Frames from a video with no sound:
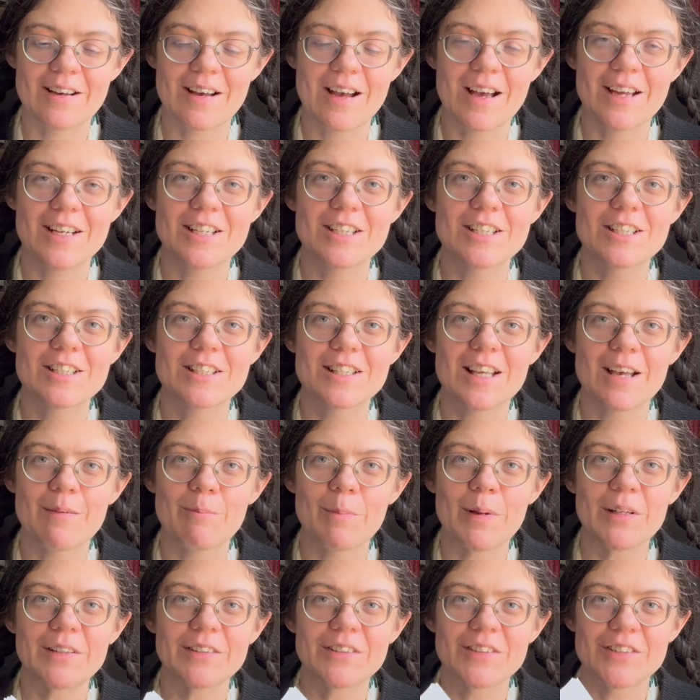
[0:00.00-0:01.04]
I just have
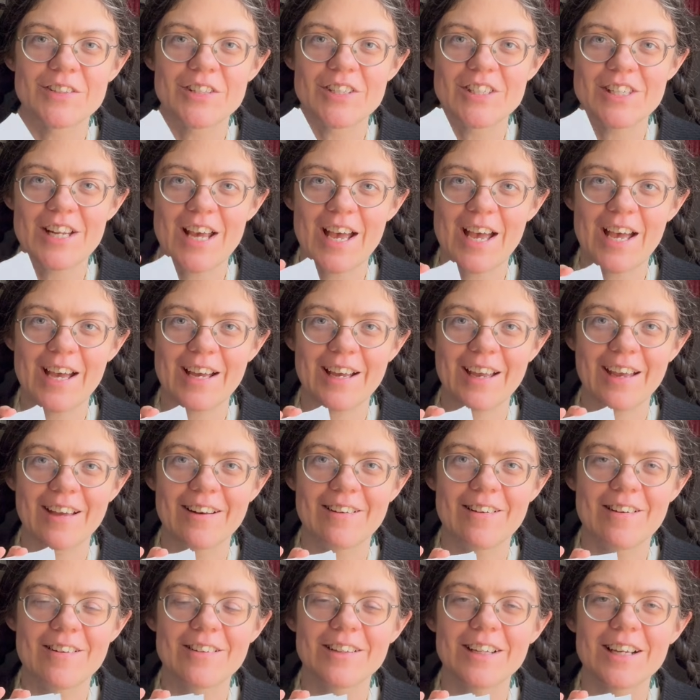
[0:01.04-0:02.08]
my little stack,
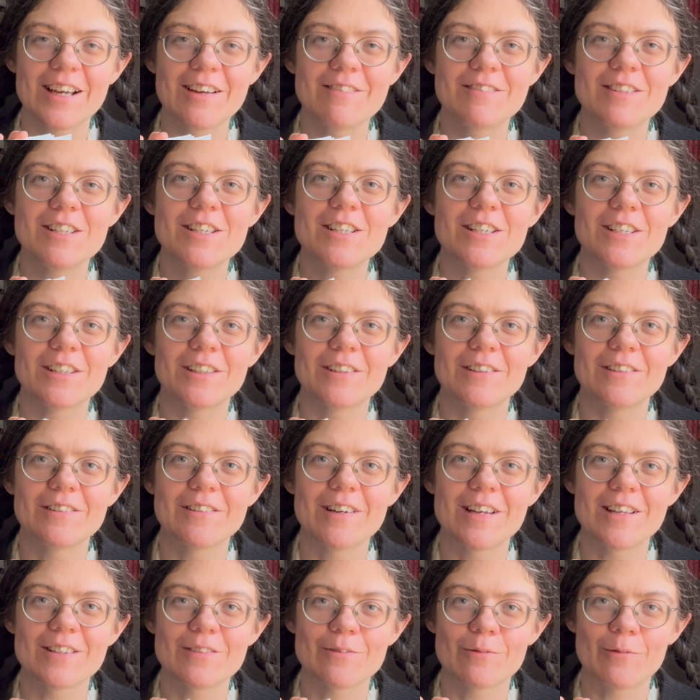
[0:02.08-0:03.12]
and all I have to
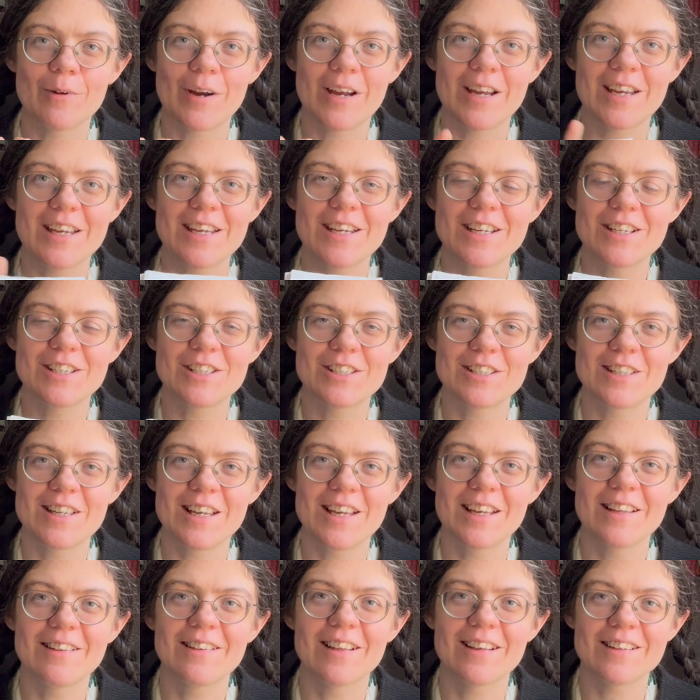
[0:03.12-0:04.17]
do is write each
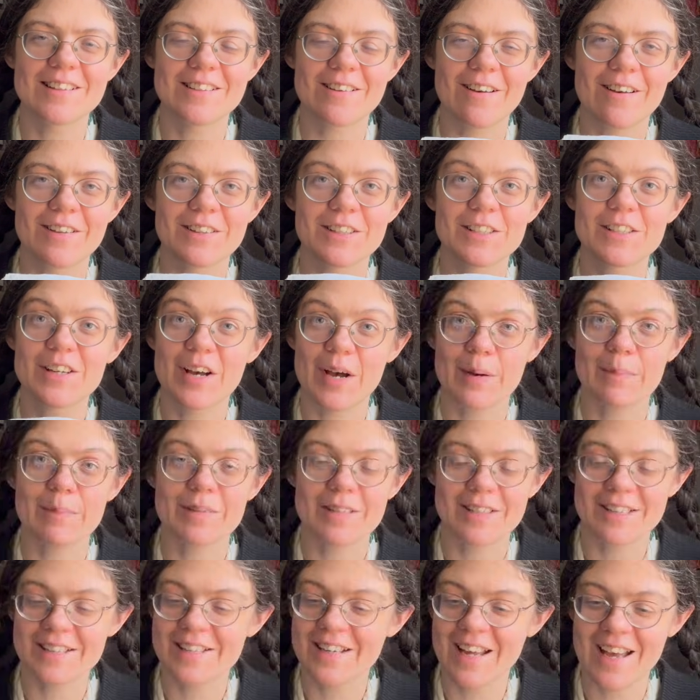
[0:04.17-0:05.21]
scene that's on the top
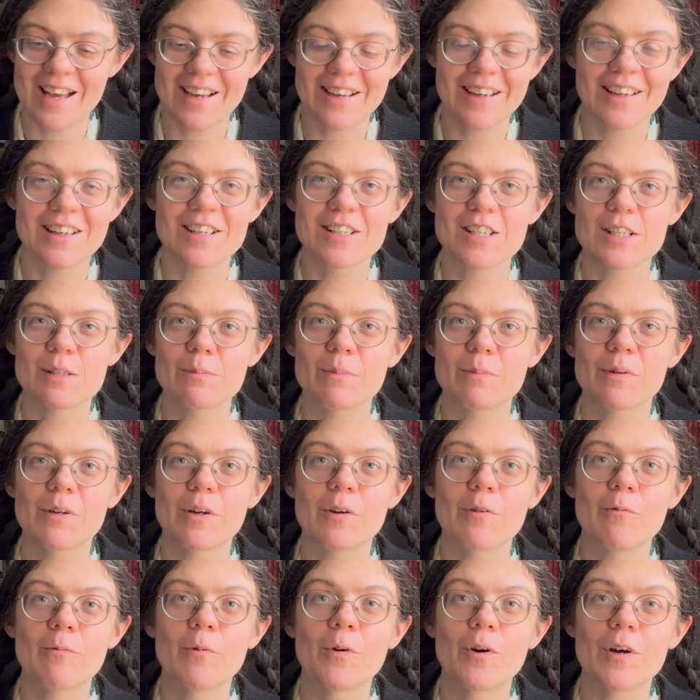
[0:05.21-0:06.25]
of the stack and just
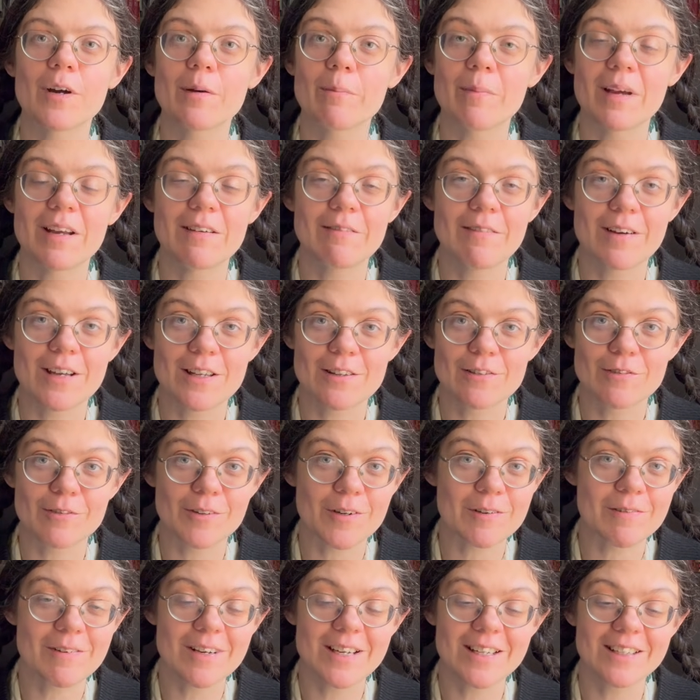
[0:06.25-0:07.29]
work my way
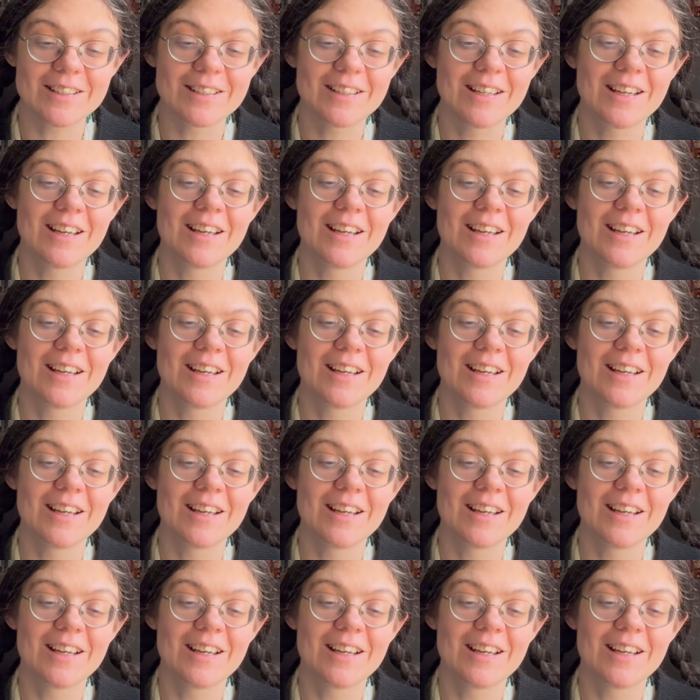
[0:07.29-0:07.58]
through it.